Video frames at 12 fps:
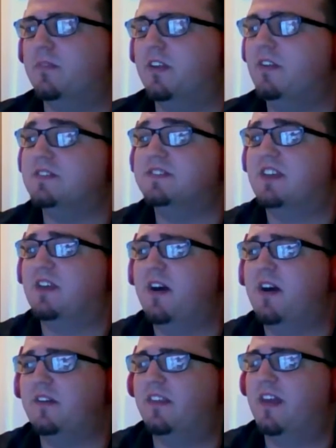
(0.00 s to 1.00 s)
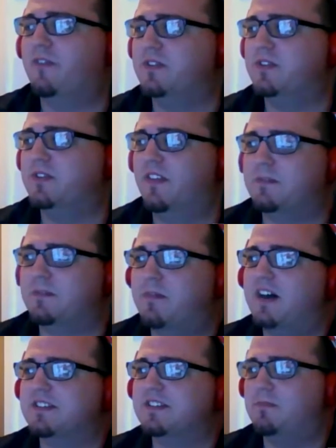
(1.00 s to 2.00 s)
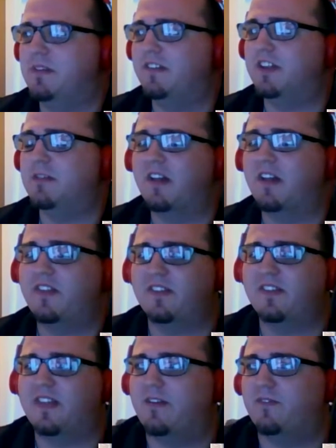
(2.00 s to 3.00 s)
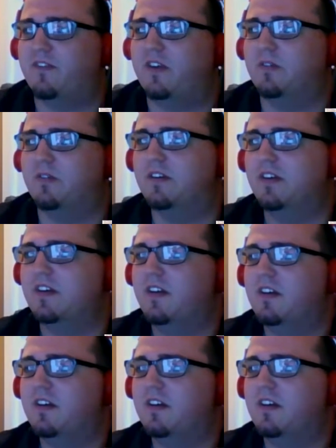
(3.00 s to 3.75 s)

But you didn't say you held to that view, you said that's a possibility, but I think that view,